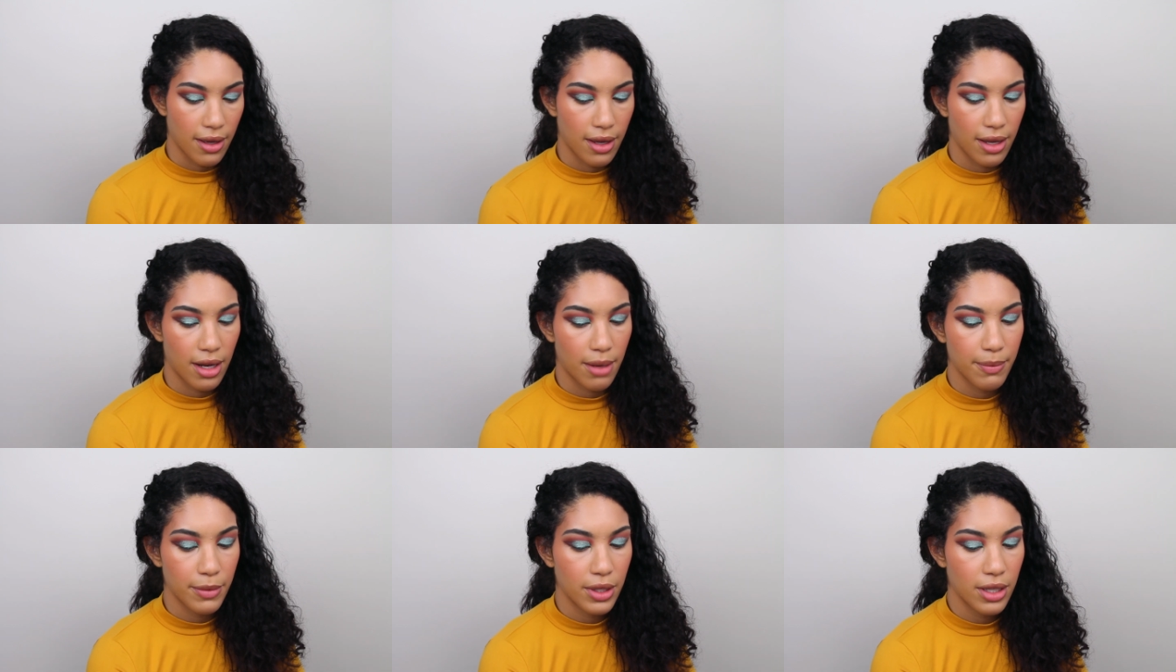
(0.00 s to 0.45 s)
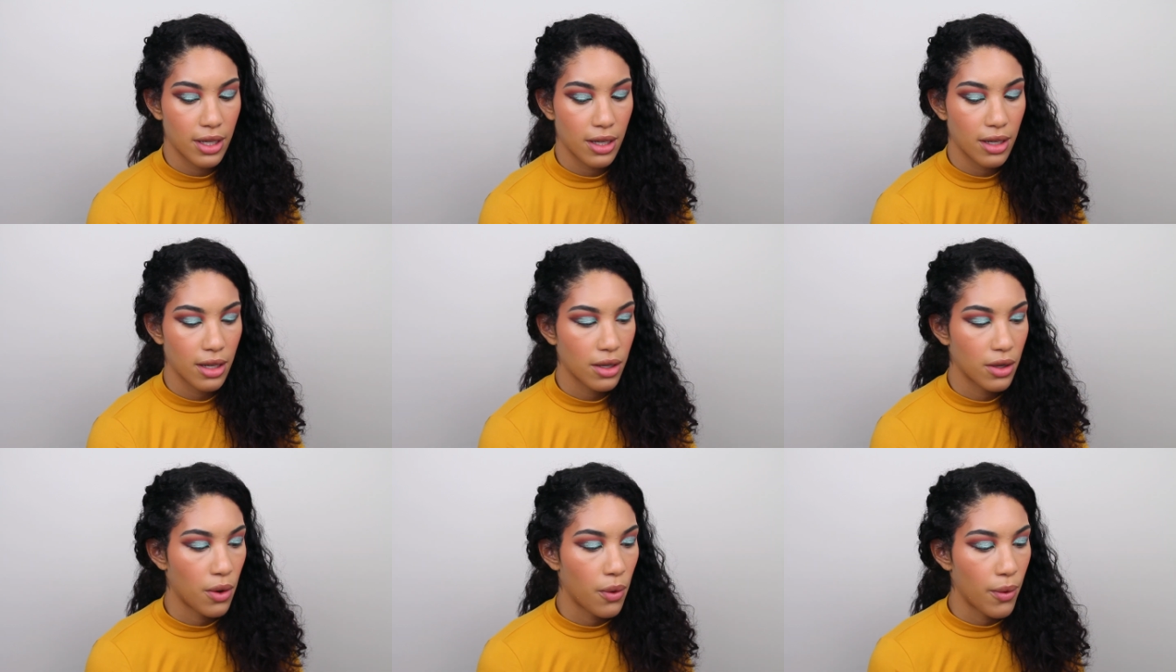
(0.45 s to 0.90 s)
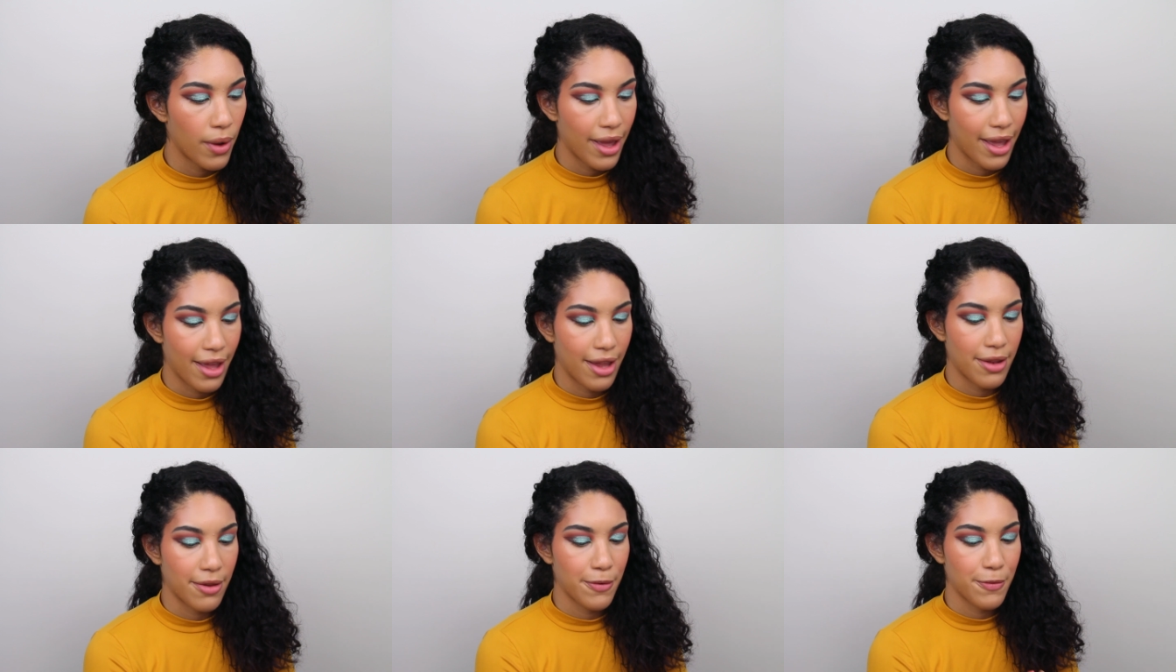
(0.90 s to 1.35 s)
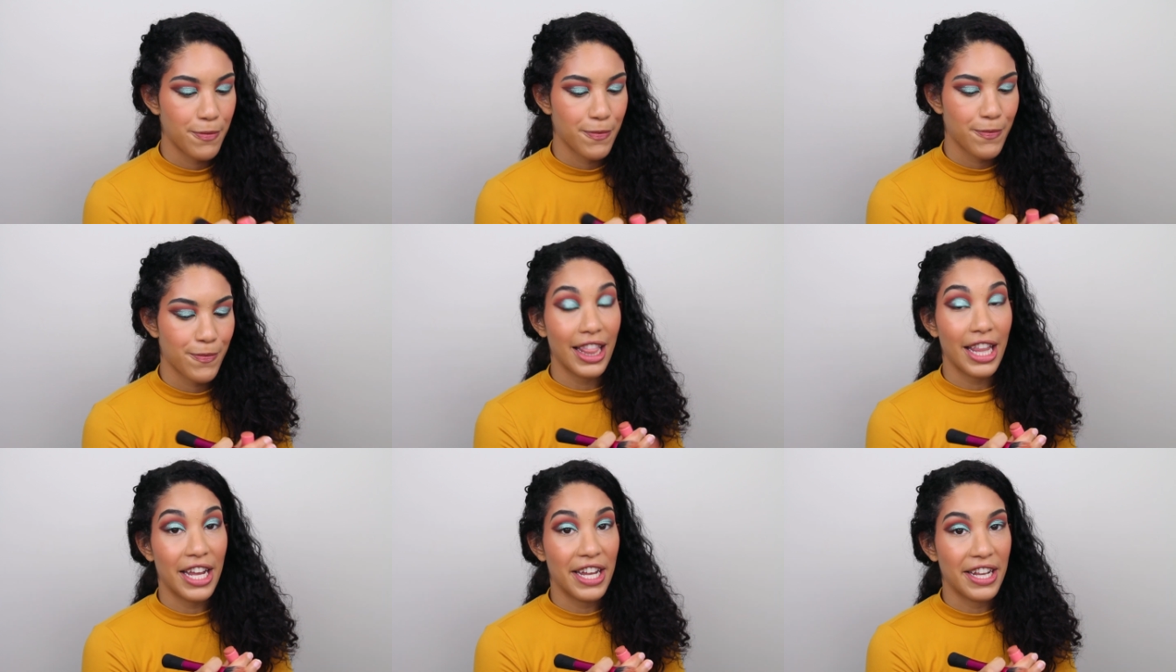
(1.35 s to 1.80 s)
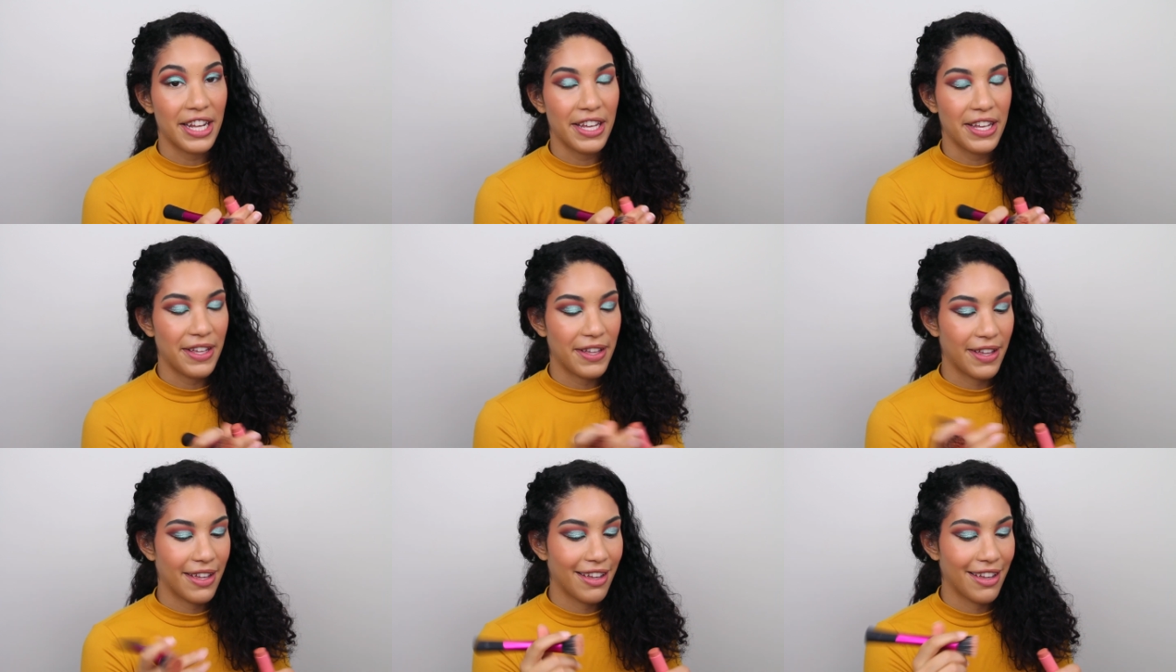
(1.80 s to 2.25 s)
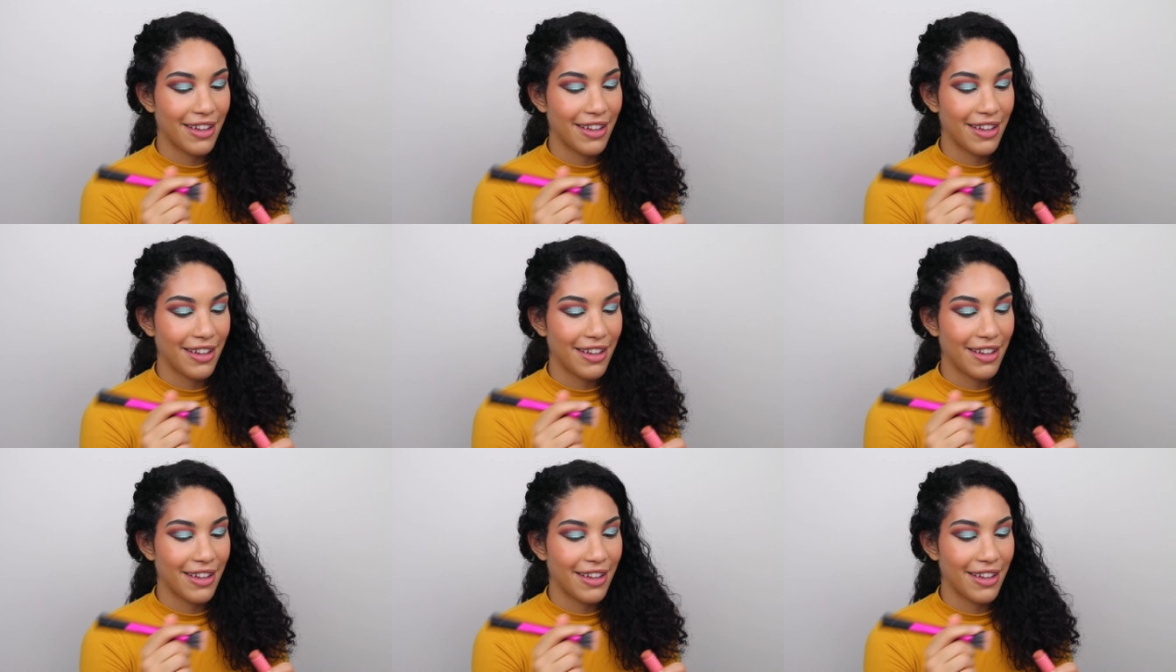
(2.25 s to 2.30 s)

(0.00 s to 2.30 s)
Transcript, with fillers: And I'm gonna go in lightly,